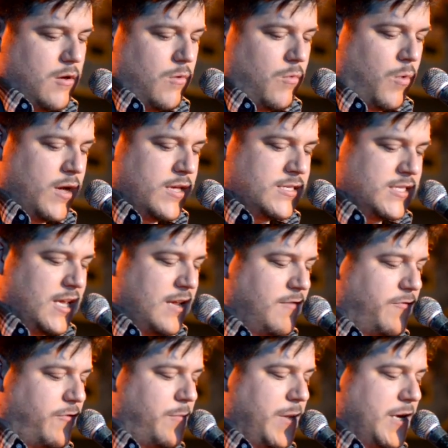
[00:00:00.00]
was
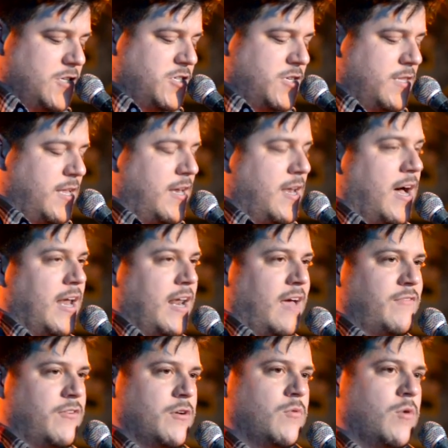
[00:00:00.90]
information that not
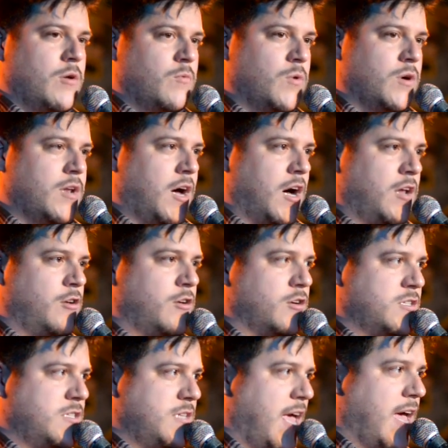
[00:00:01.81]
everyone would
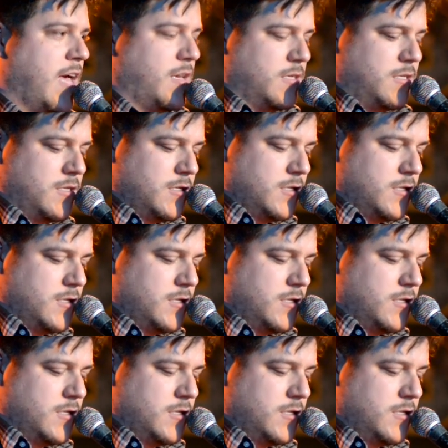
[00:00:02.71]
understand.